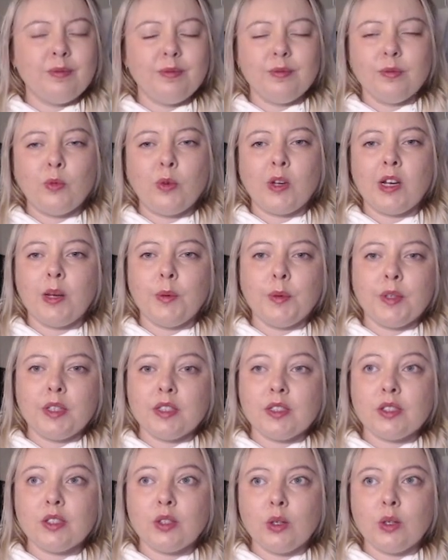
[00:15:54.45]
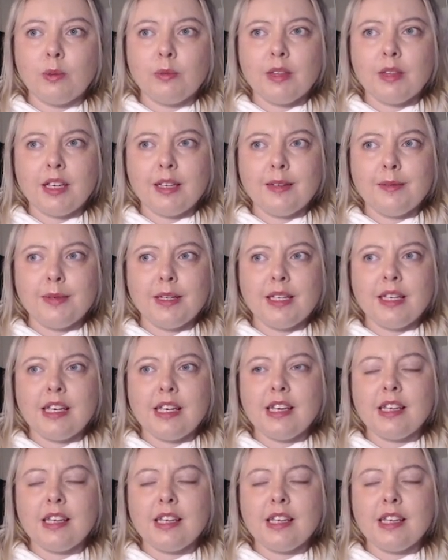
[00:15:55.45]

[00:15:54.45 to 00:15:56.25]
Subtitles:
what I would assume they'd be.